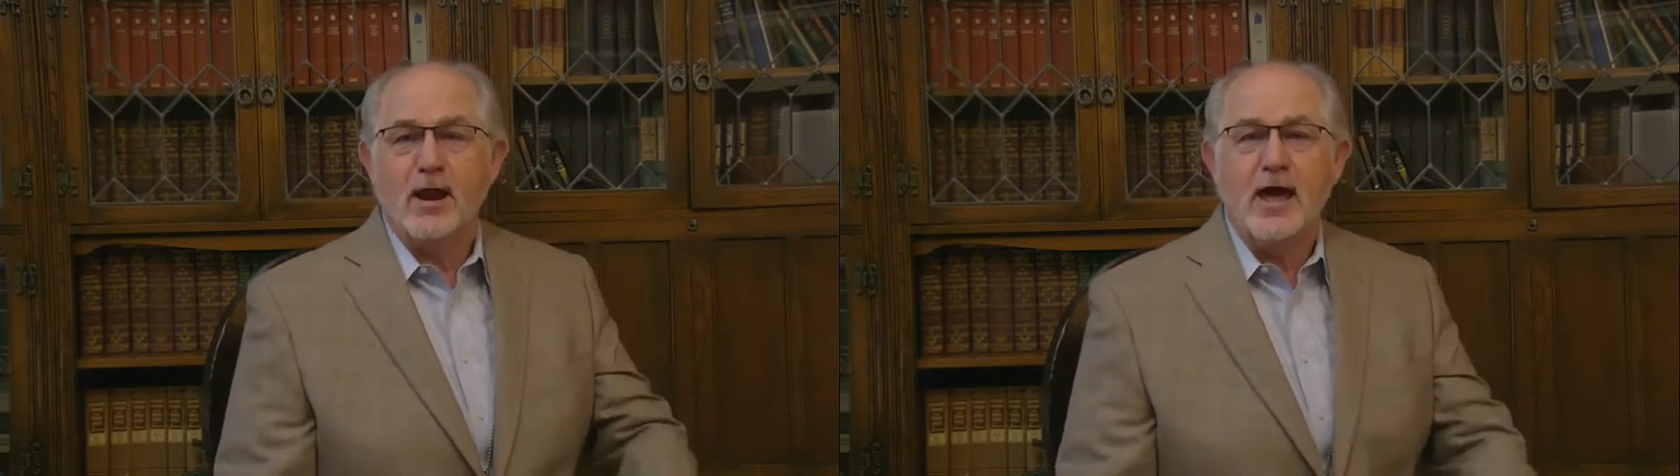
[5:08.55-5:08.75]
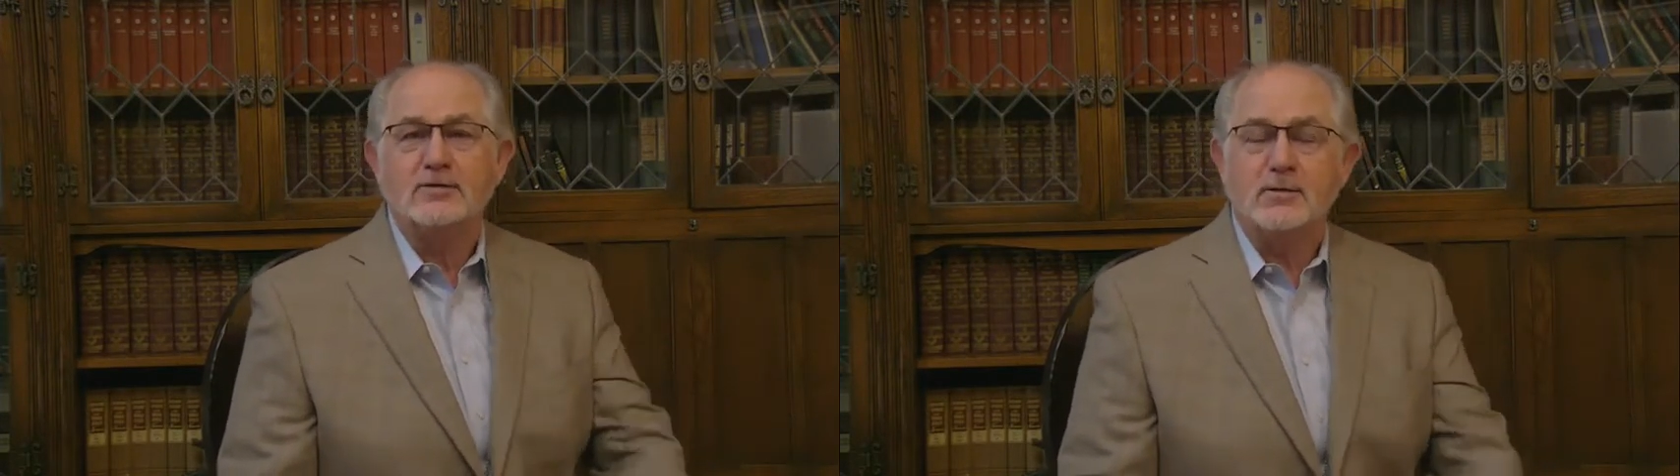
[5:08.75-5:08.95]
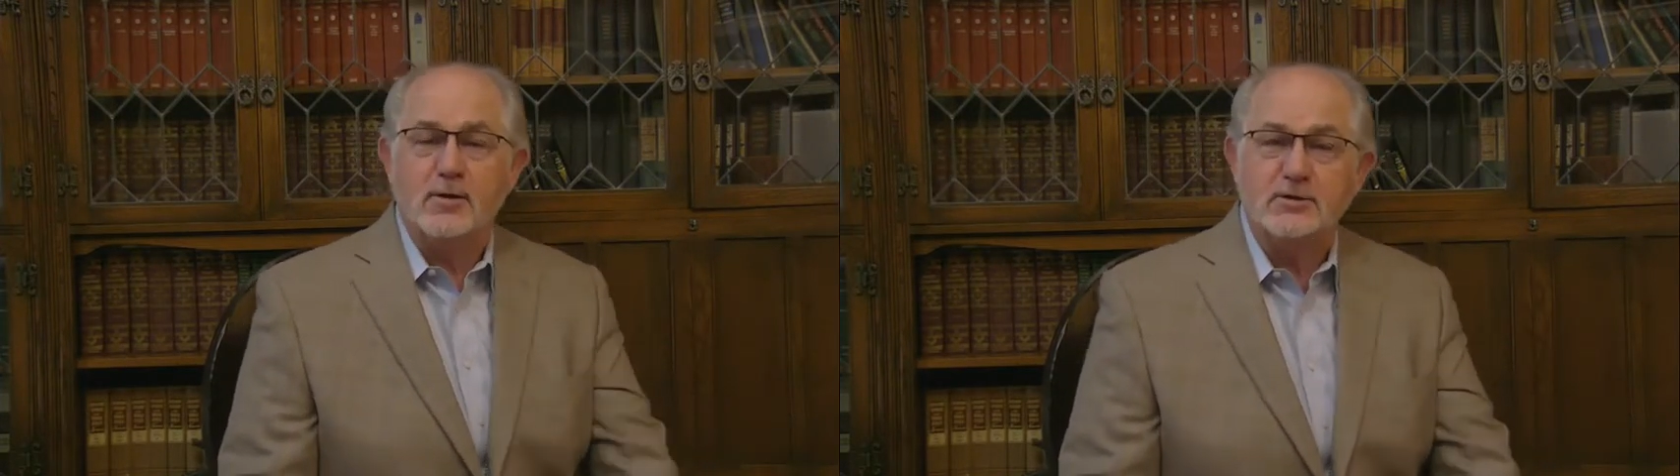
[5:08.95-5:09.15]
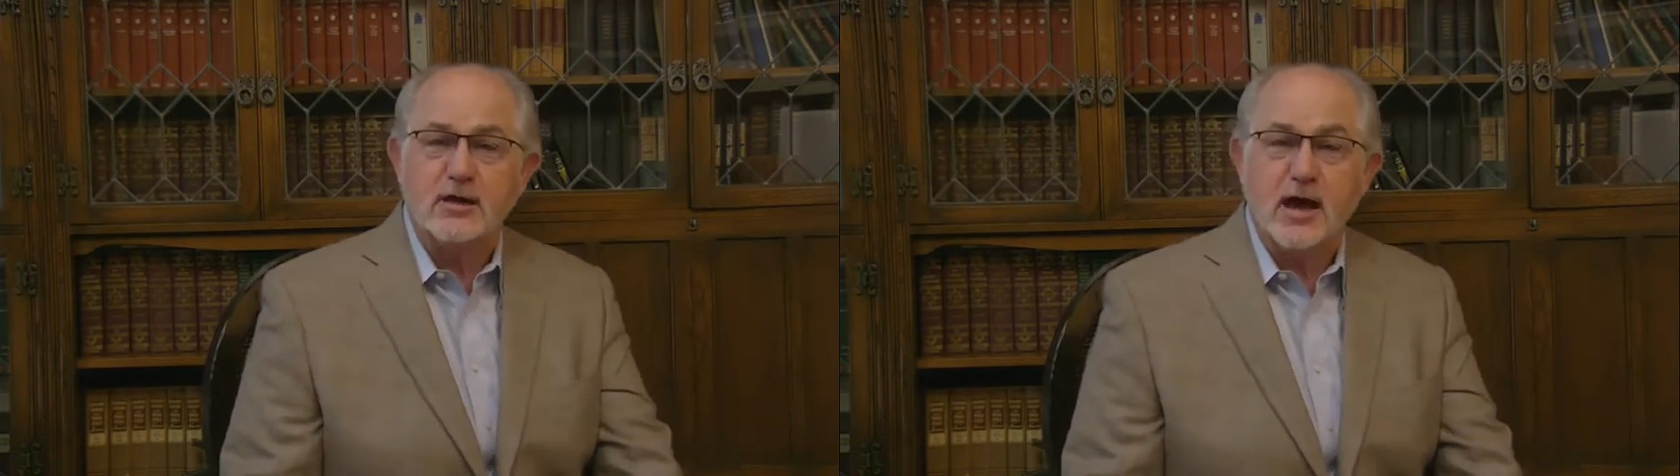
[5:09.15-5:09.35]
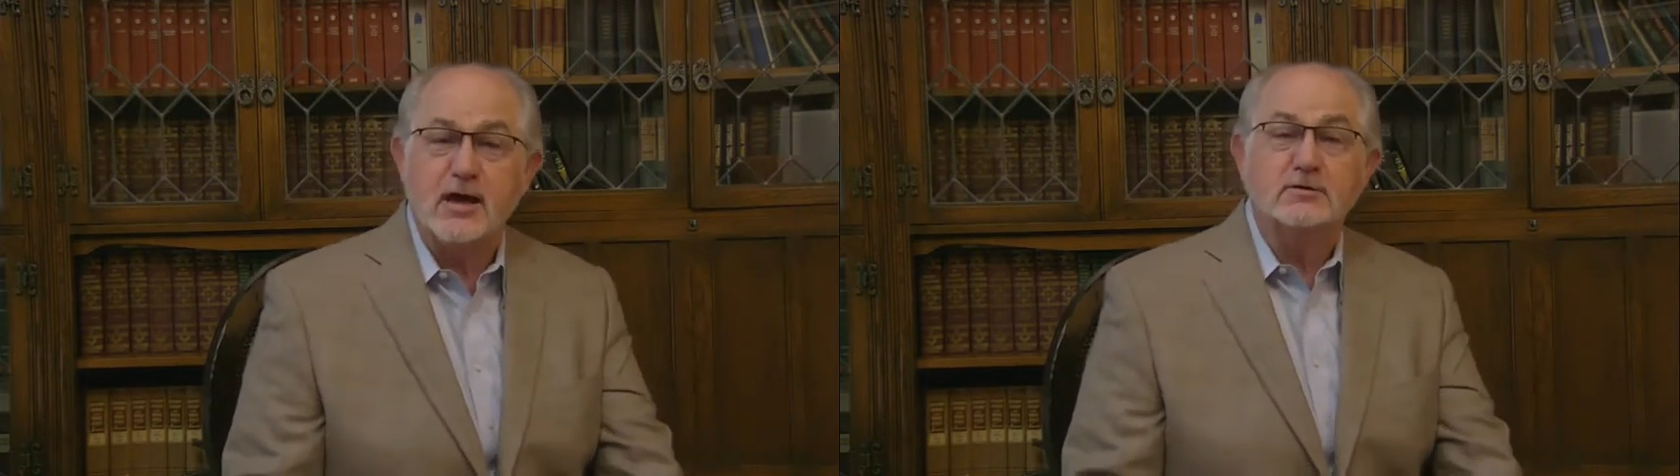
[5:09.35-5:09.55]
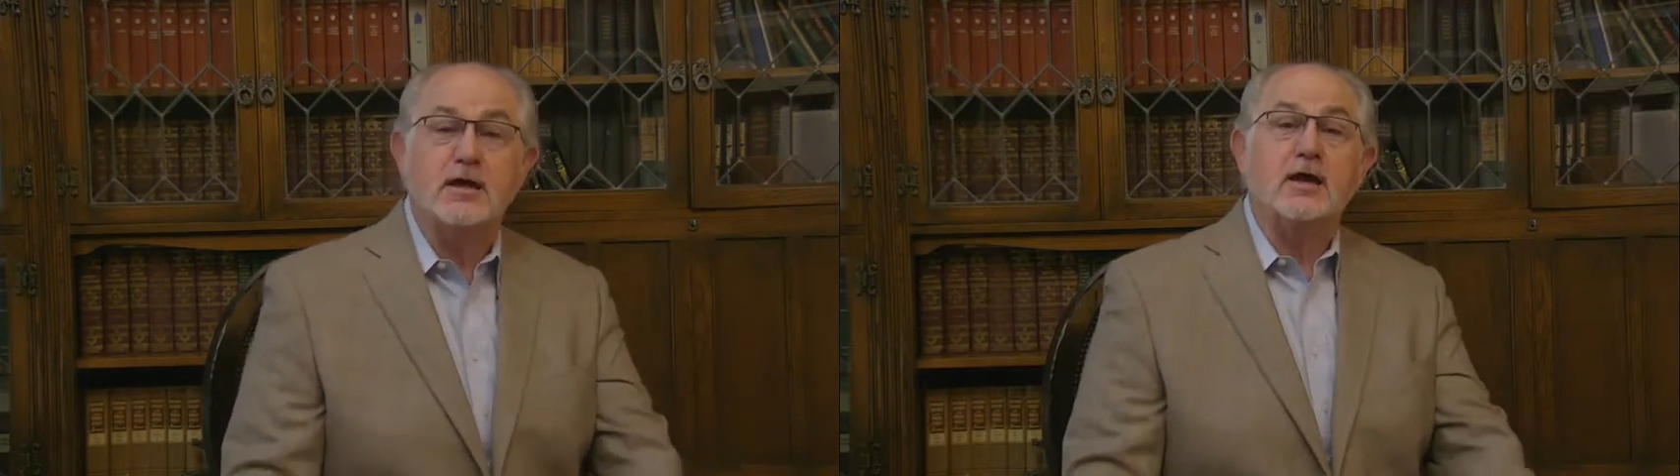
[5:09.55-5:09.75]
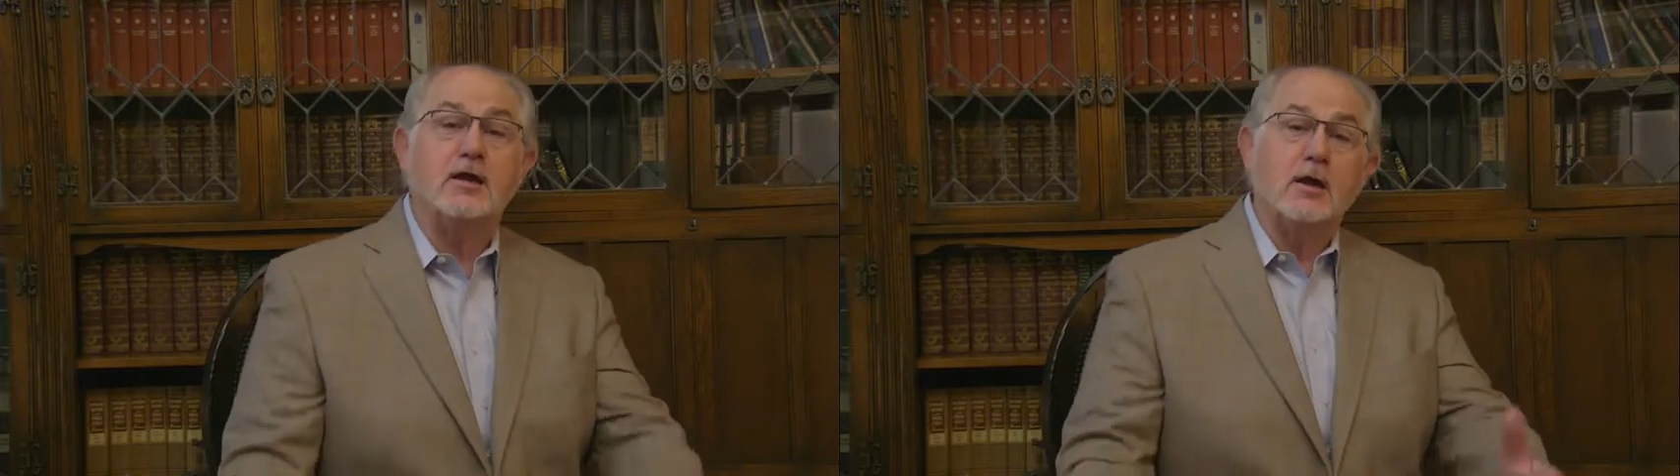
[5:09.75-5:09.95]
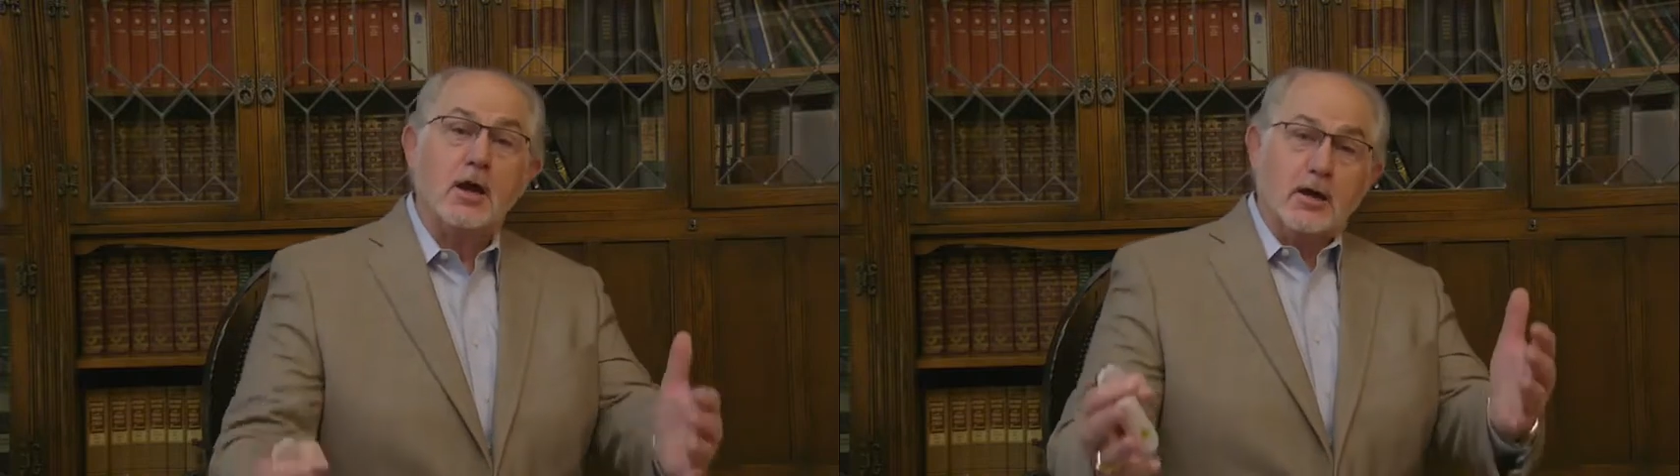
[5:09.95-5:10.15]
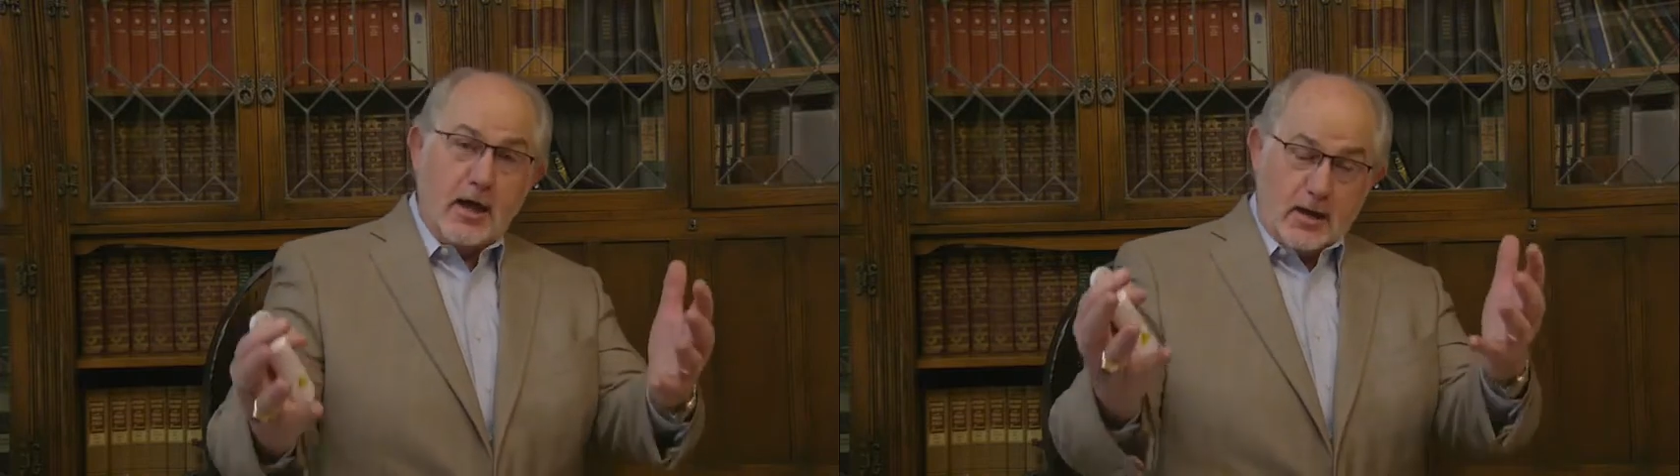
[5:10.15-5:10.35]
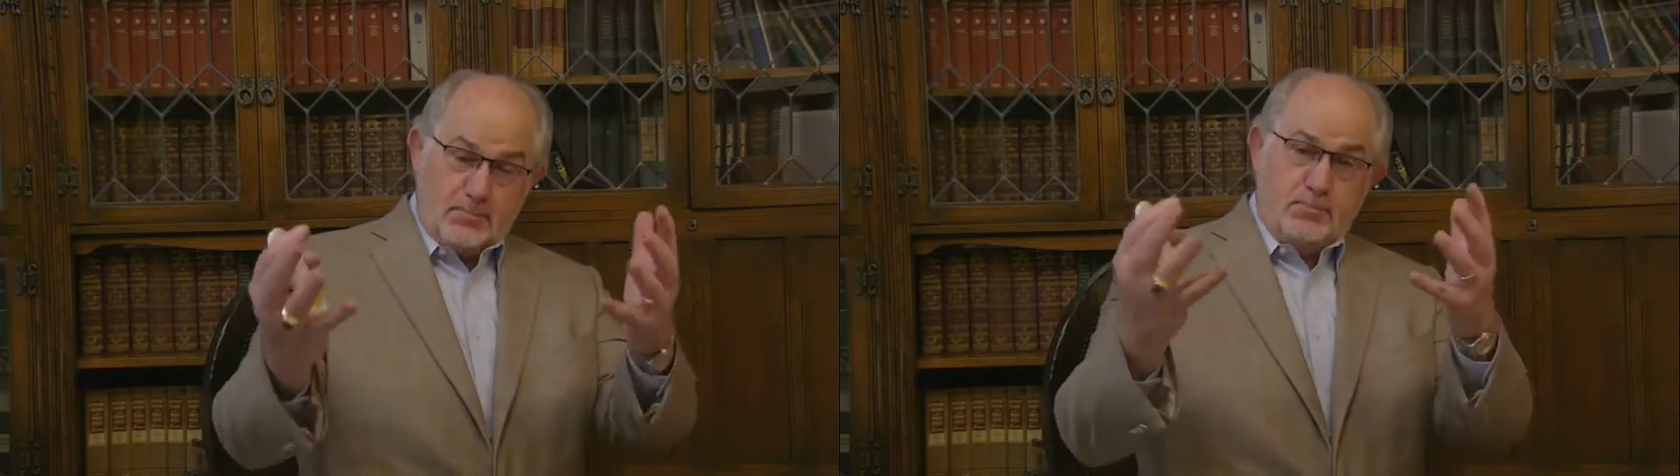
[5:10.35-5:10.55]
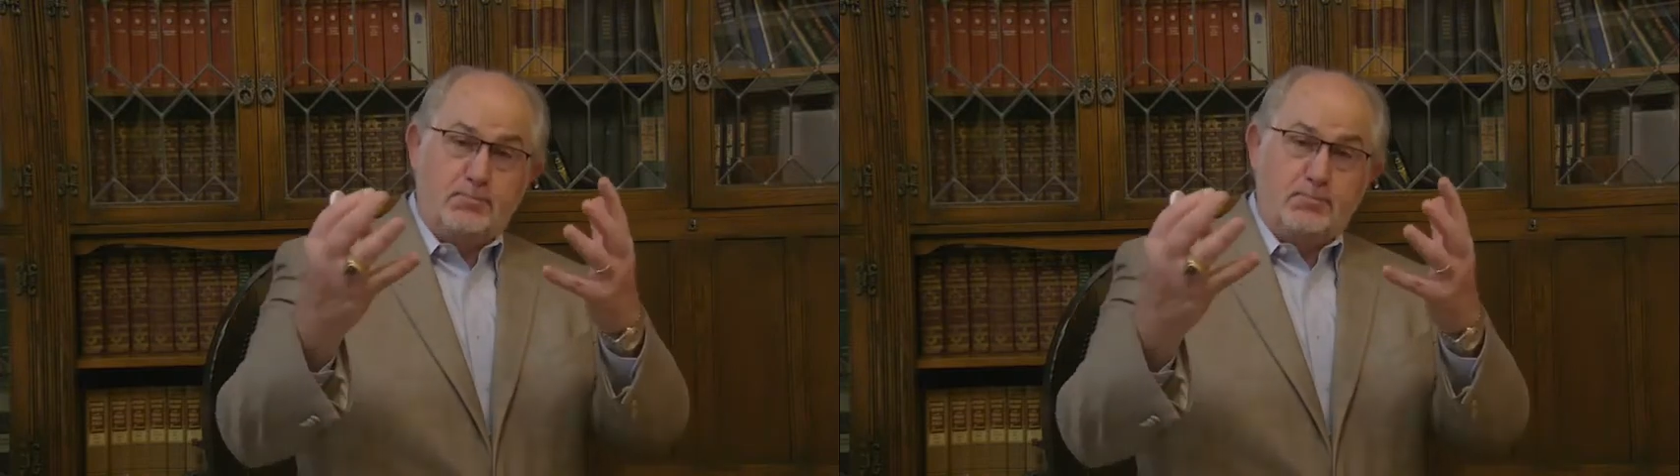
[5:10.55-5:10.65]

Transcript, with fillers: ask a bunch of guys, take a take a,